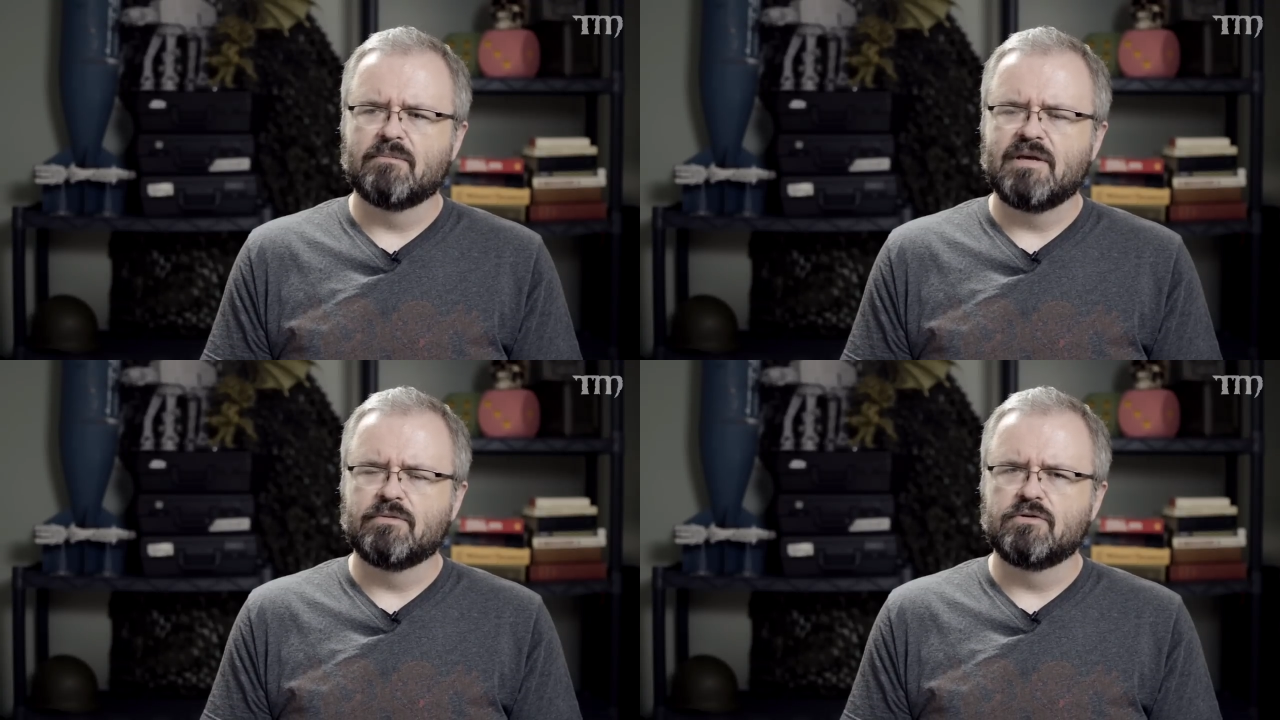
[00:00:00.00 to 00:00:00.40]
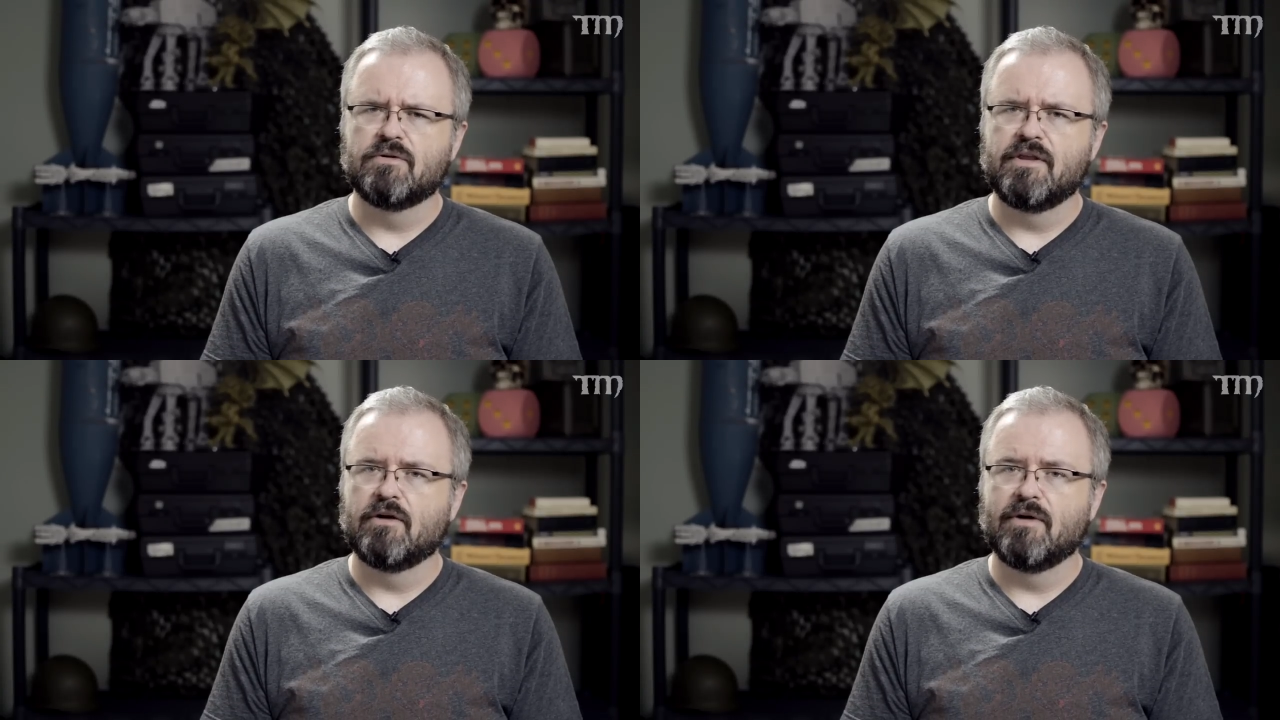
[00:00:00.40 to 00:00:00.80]
people who
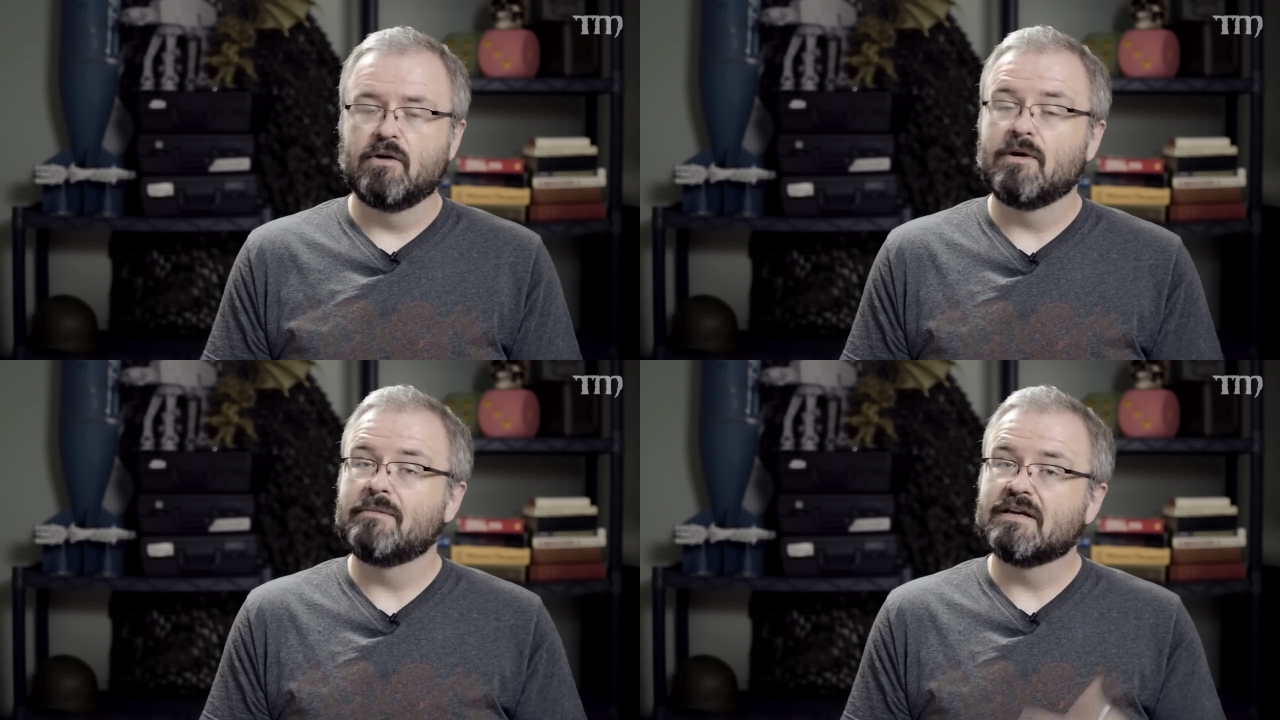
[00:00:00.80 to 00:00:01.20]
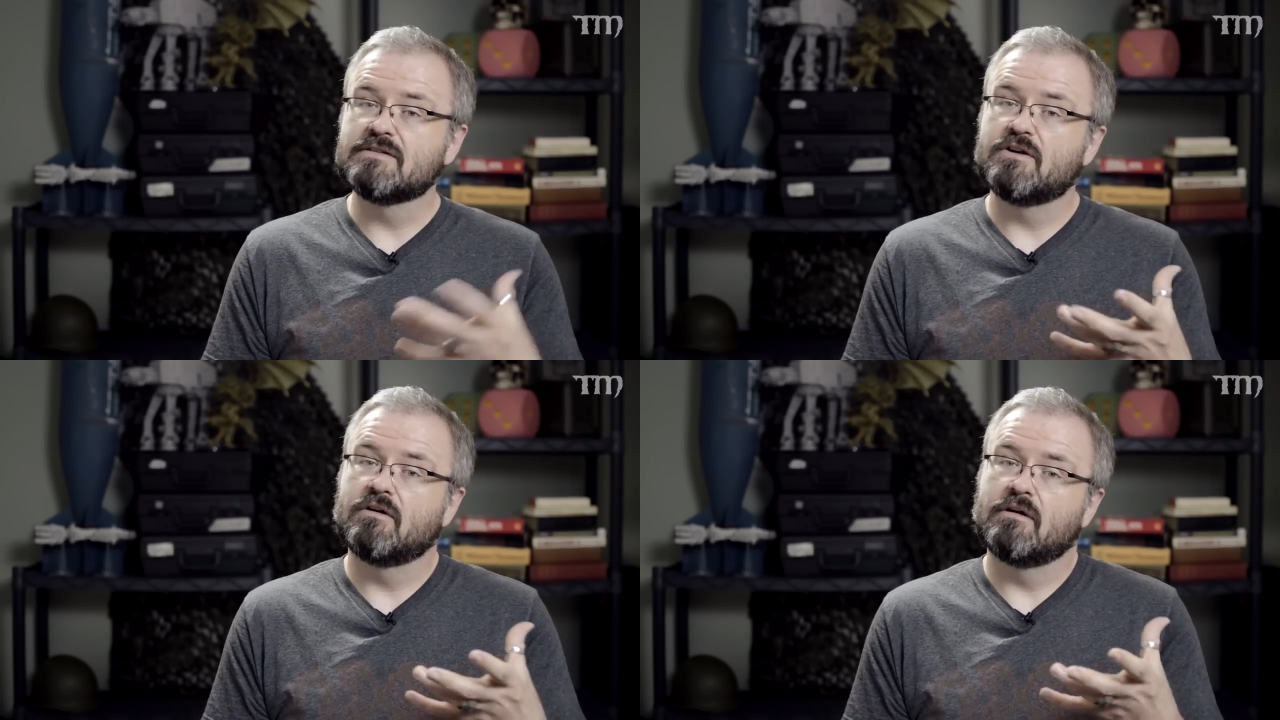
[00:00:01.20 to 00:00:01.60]
are there right away because
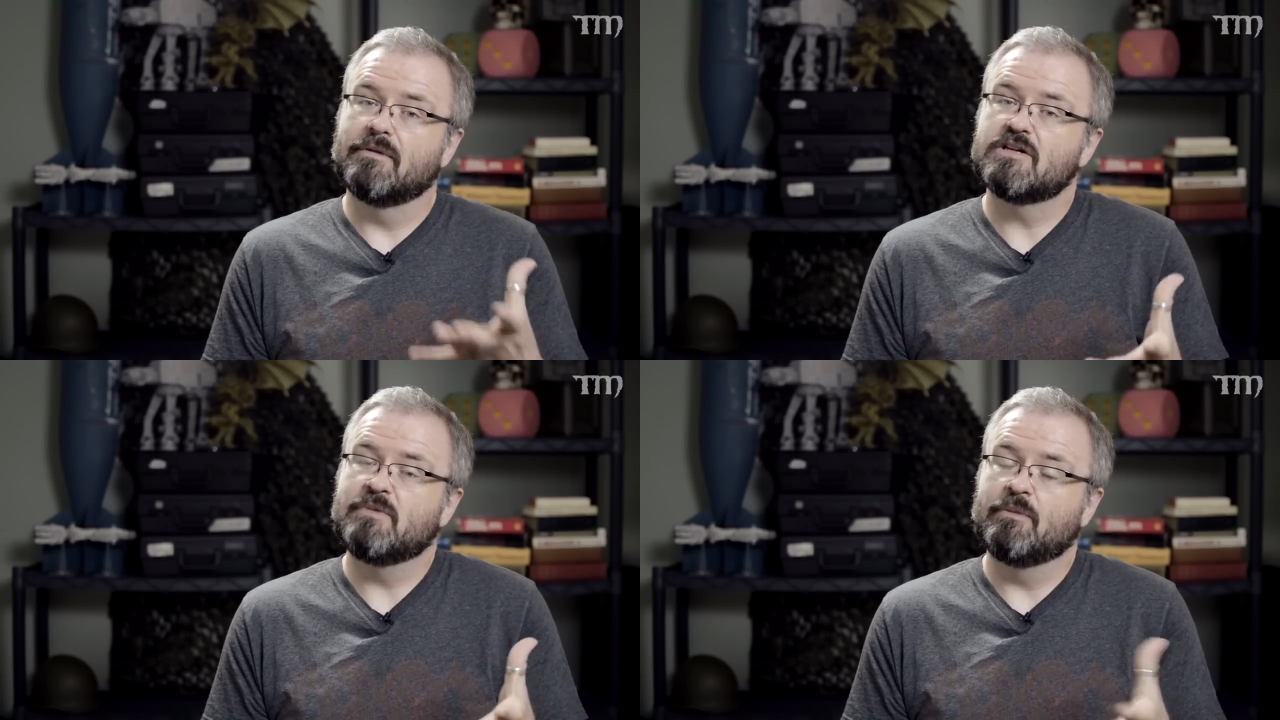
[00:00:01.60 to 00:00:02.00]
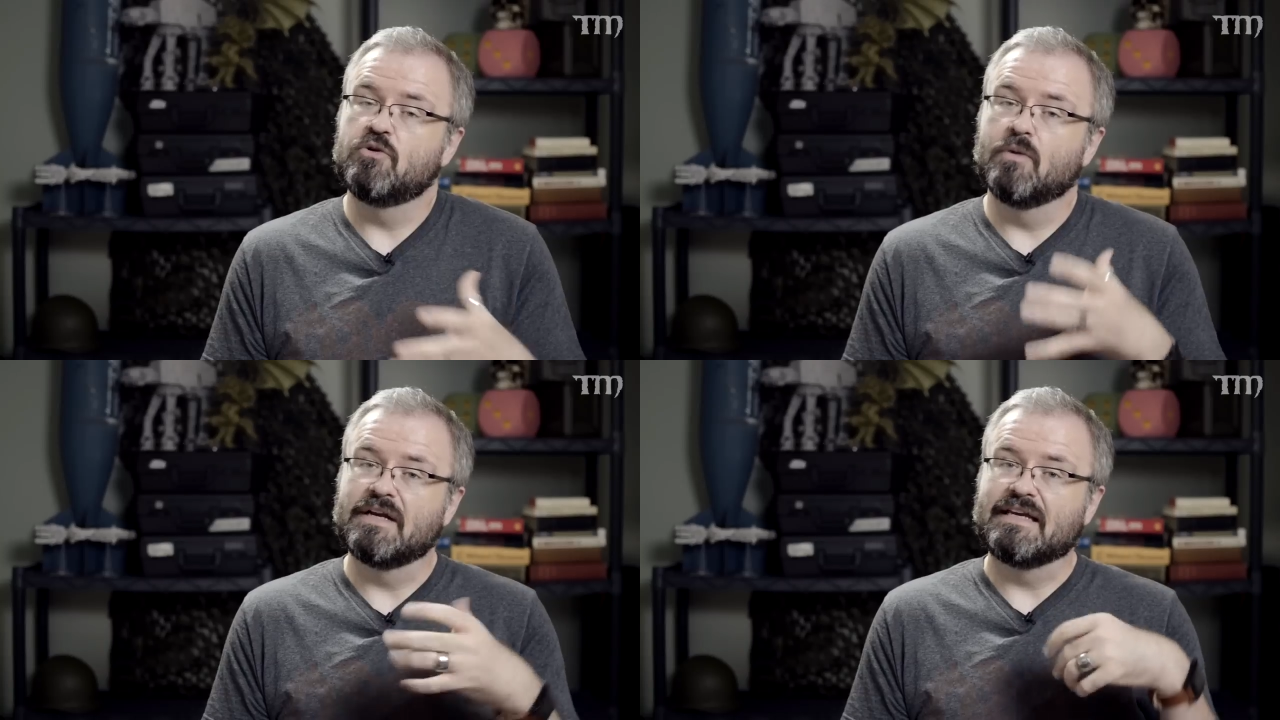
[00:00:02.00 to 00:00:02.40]
there are a bunch of people who
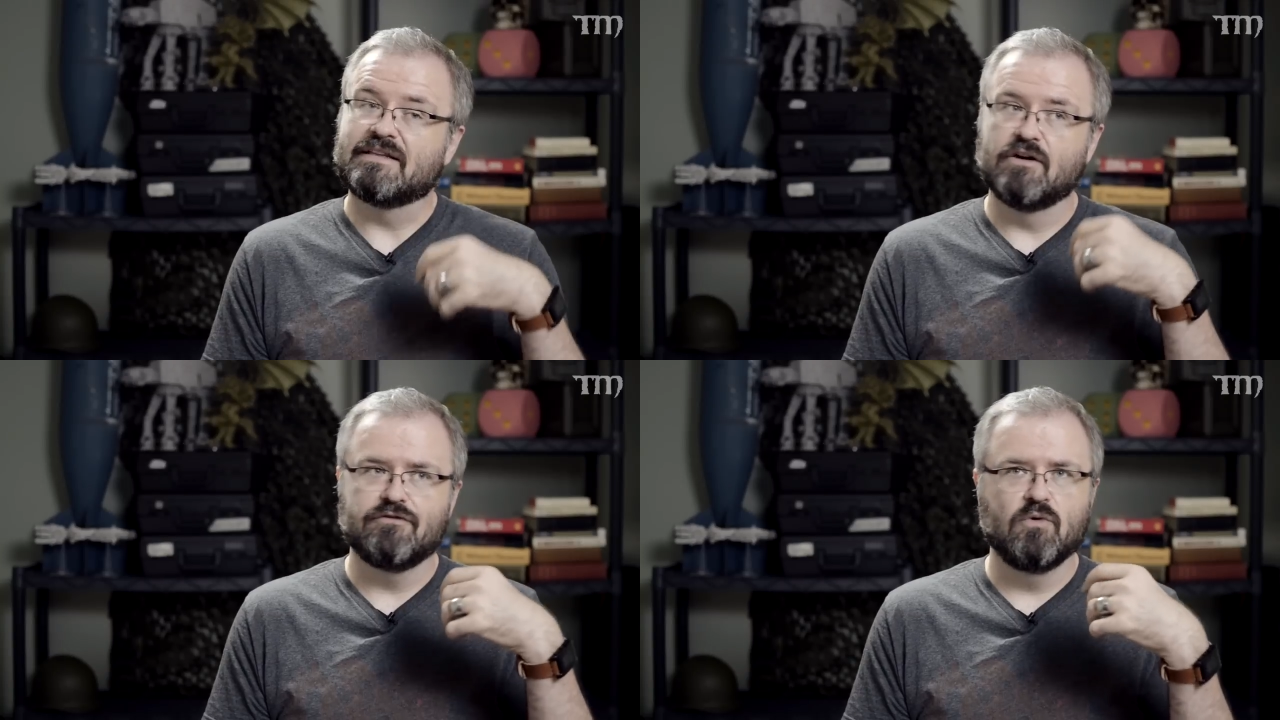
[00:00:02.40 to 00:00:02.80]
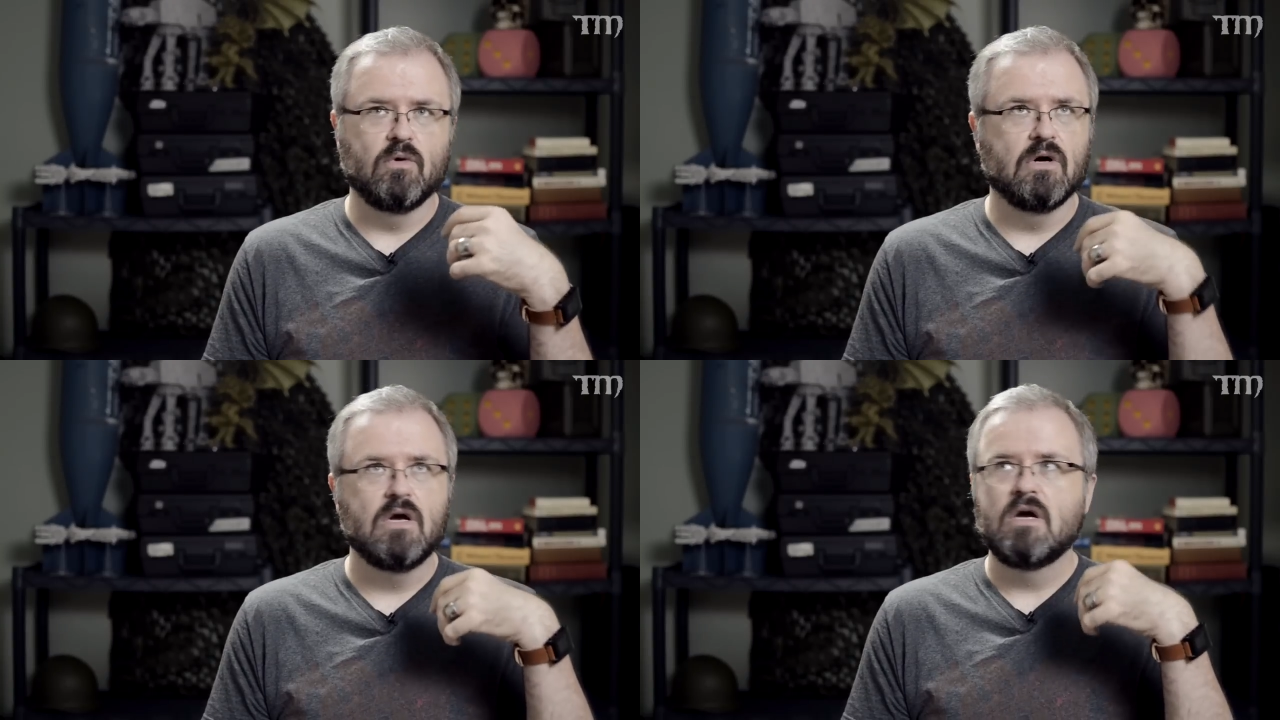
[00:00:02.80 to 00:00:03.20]
want to get there
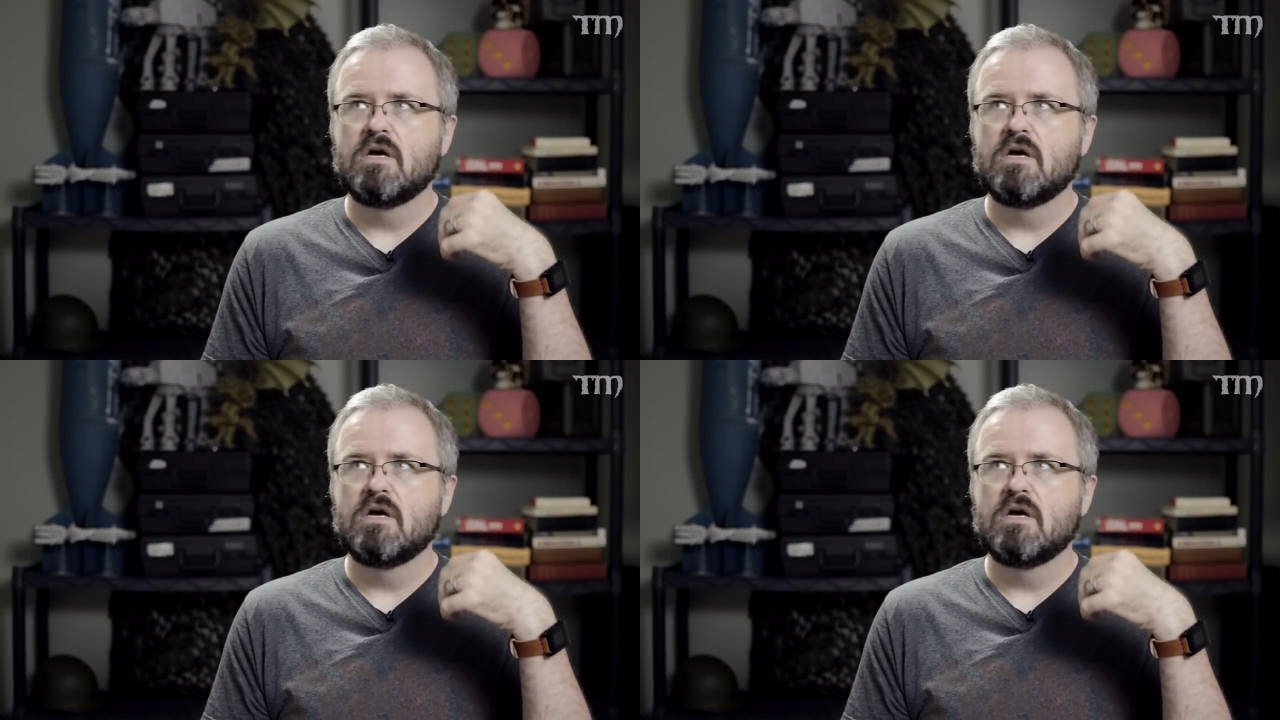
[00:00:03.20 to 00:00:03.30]
for